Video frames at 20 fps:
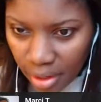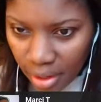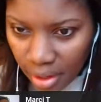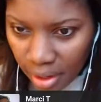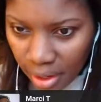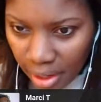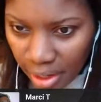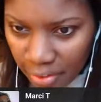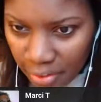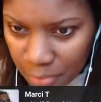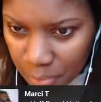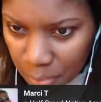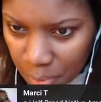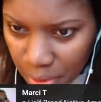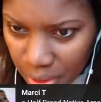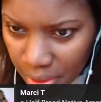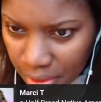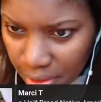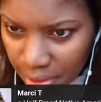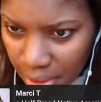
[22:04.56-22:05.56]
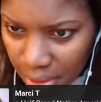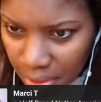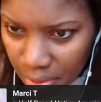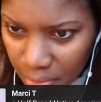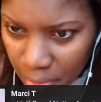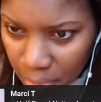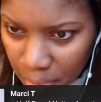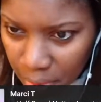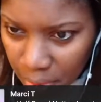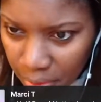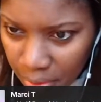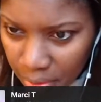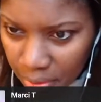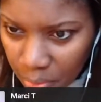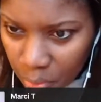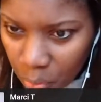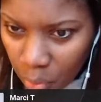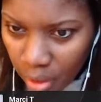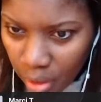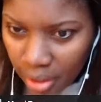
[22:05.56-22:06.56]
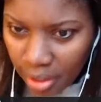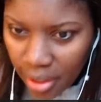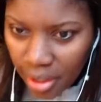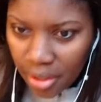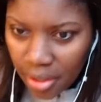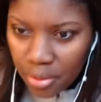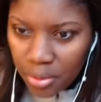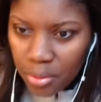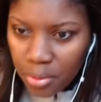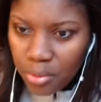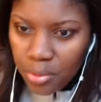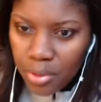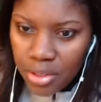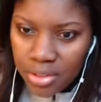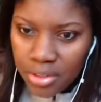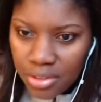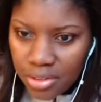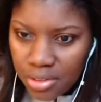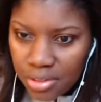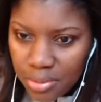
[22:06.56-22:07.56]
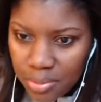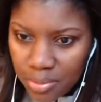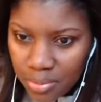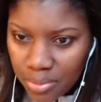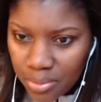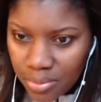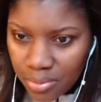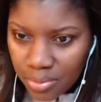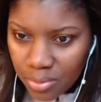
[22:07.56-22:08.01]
a half-breed Native American white, I know racism.